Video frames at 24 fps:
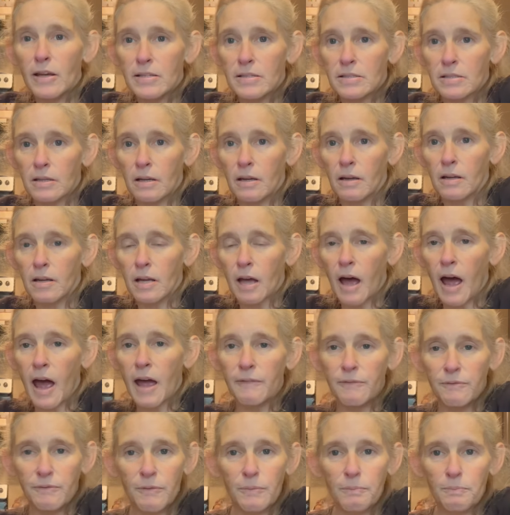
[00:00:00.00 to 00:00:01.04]
sick. I
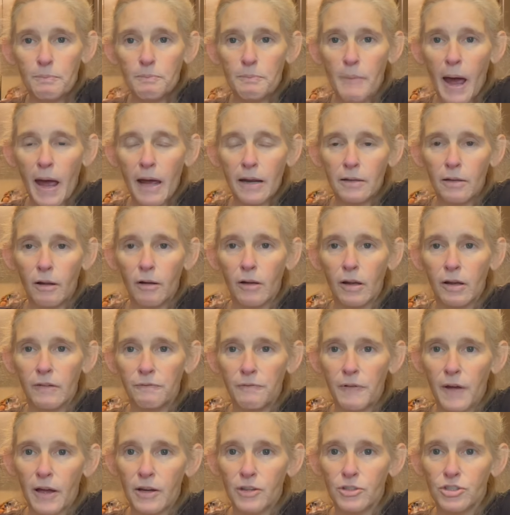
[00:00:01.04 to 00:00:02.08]
had bad lung
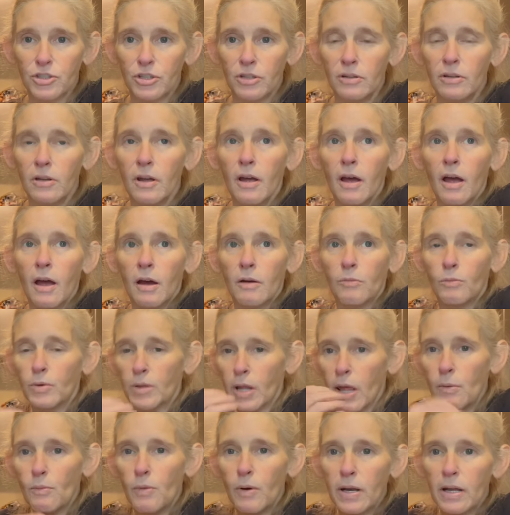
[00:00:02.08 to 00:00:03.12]
infection. When
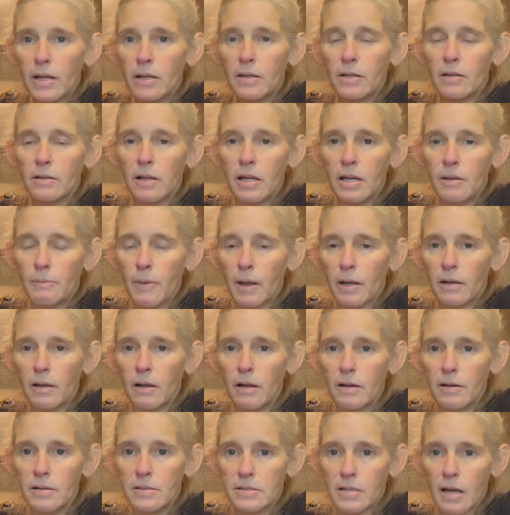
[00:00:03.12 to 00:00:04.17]
they went in to clean my
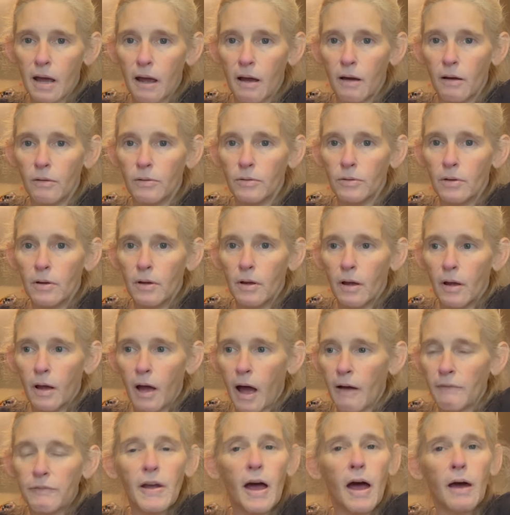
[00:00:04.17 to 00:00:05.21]
lungs out,
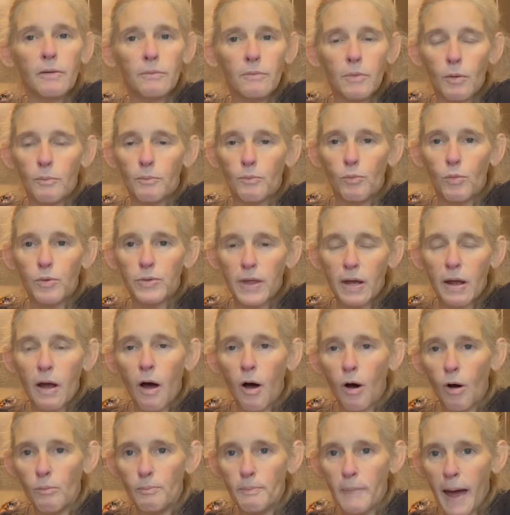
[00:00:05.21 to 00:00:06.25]
I've got what they
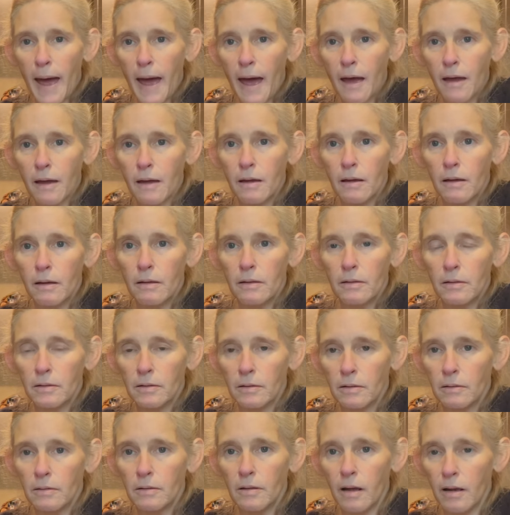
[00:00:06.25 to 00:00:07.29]
call MAC
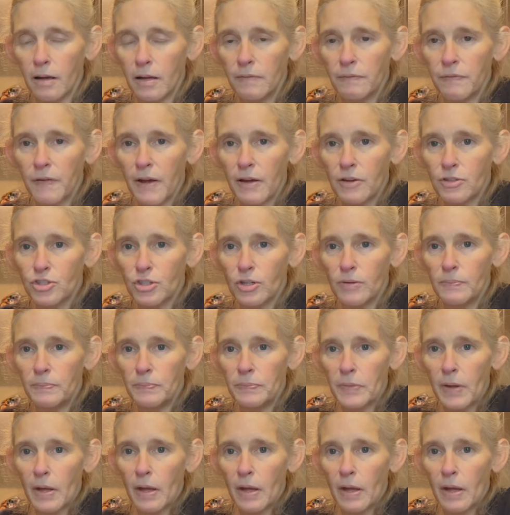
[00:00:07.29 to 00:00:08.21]
lung infection,